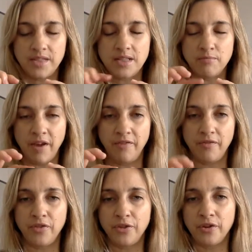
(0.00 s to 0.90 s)
my
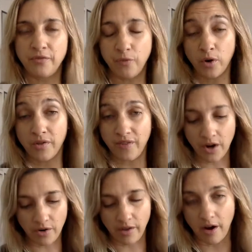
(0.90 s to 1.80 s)
fourth
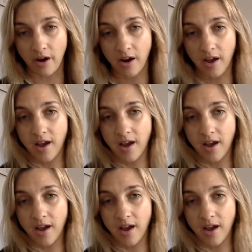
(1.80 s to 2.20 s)
finger there.